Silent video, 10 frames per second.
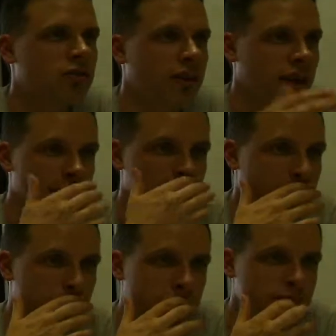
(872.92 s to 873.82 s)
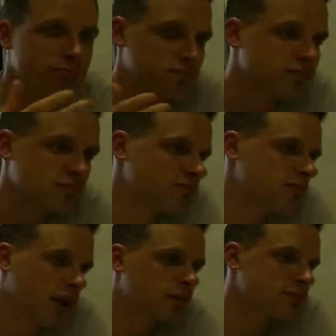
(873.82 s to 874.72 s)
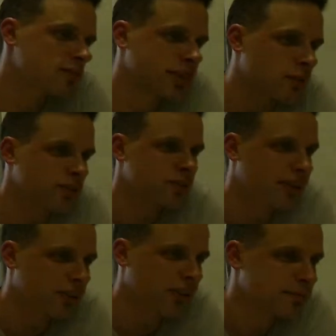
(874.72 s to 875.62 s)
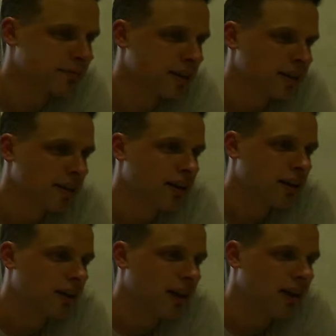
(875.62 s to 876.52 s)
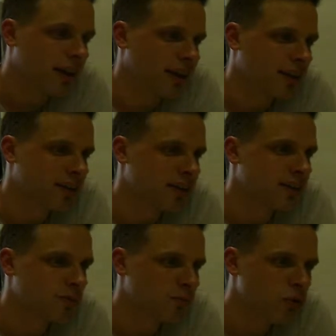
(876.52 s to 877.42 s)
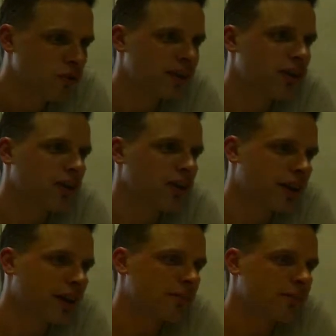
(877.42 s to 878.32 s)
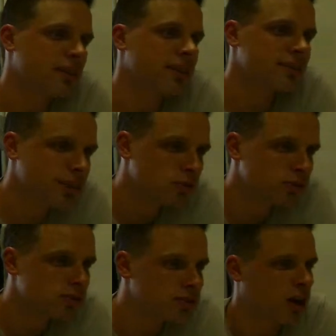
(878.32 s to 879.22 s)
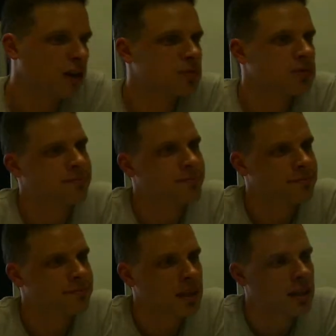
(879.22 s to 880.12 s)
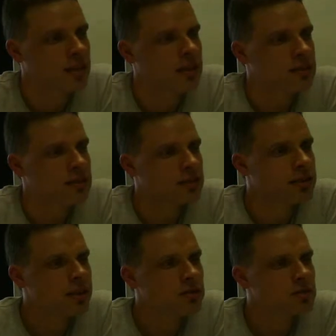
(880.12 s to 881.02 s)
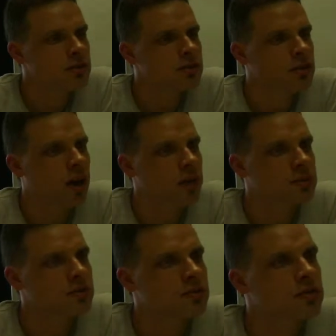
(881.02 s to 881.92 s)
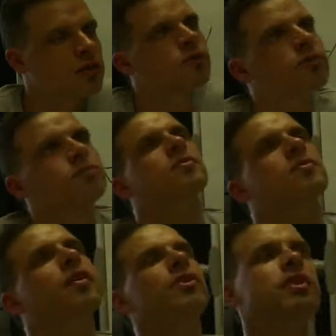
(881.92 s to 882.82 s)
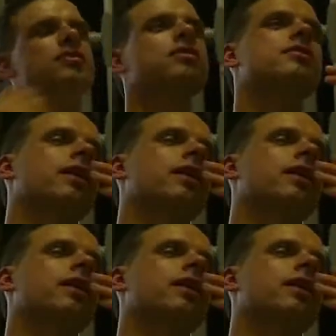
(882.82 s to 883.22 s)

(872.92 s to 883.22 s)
throw that in there, but just see what's out there. Okay, moving along now. Singleton types. So singleton types. So if we just